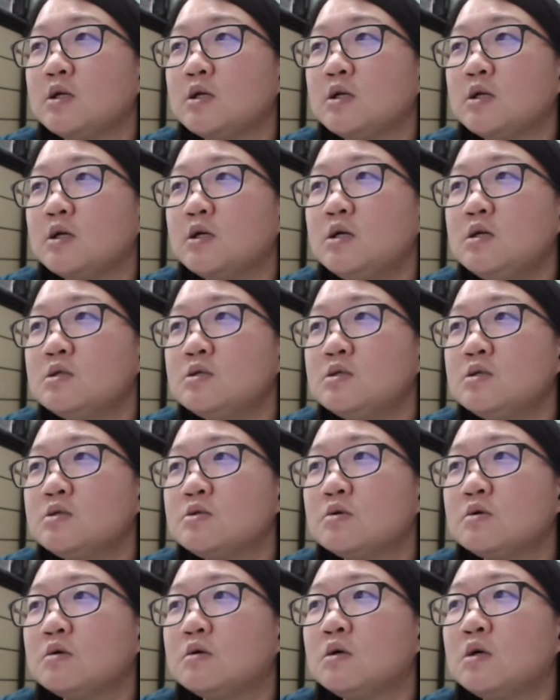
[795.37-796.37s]
So
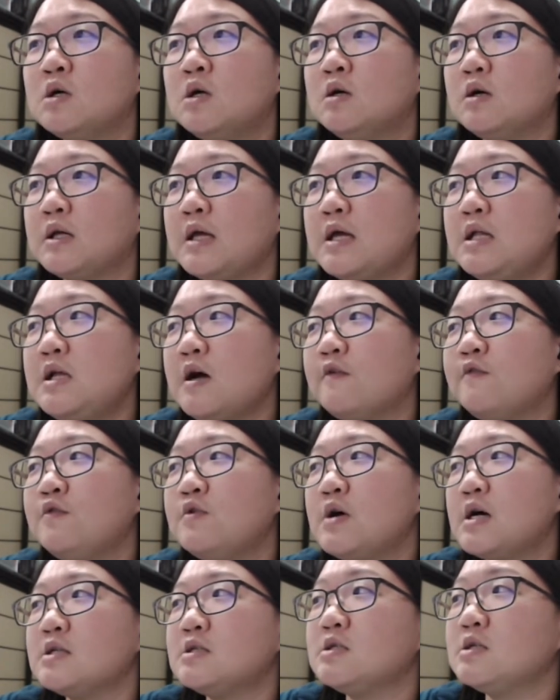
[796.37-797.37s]
again, there are a few
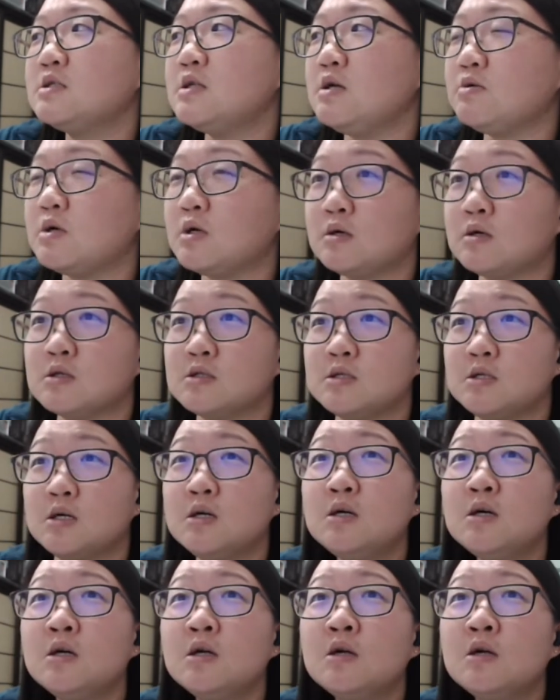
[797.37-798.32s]
answers that you can consider.